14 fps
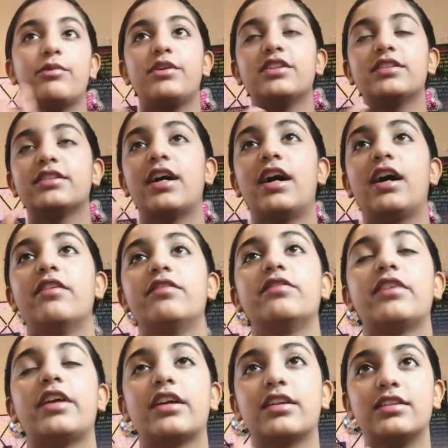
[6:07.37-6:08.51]
We just have
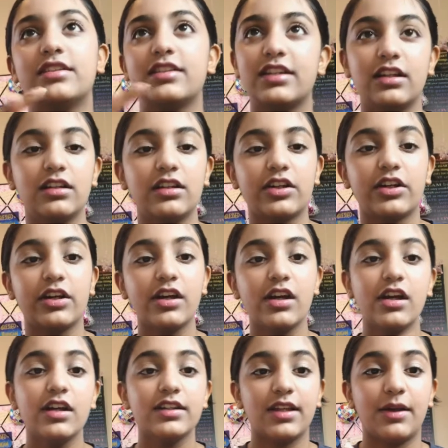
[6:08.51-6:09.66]
like concealer,
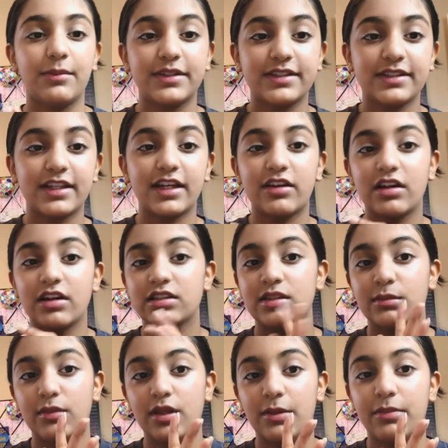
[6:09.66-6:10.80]
some mascara,
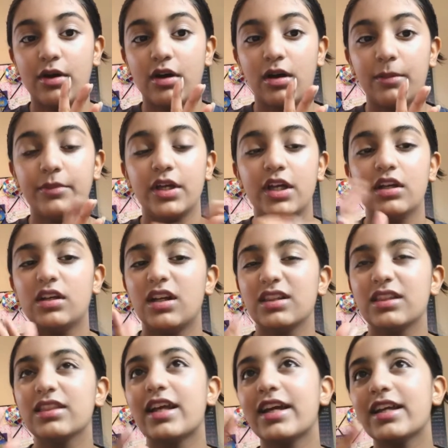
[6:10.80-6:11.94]
some lip balm,
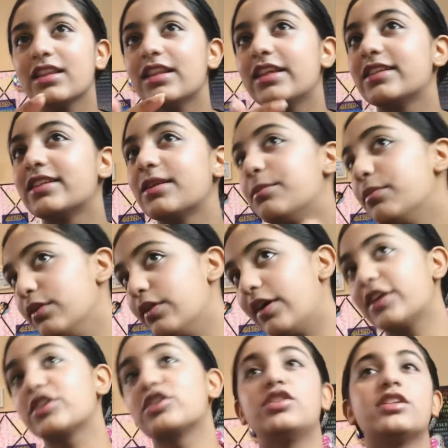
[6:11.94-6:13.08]
lightly some
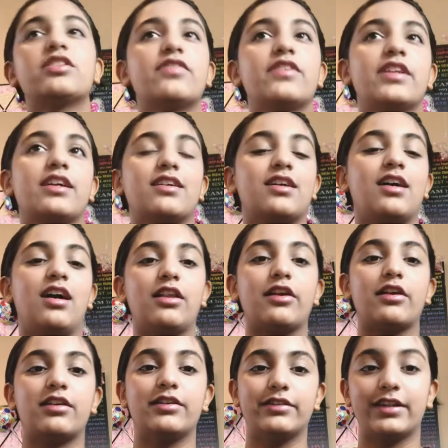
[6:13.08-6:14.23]
blush just for like a color,
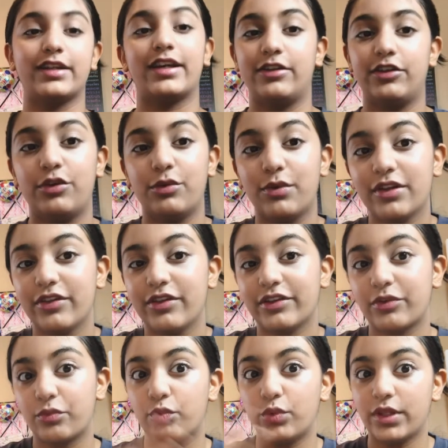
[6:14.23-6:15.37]
because again you don't want to look
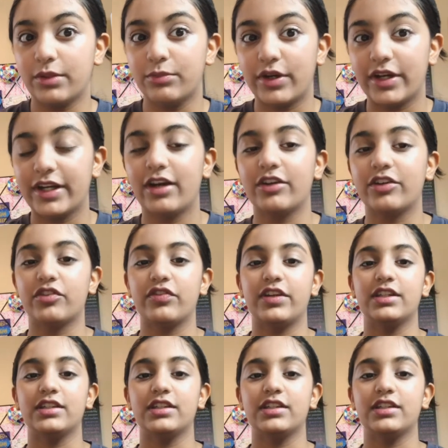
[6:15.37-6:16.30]
really bright on your face.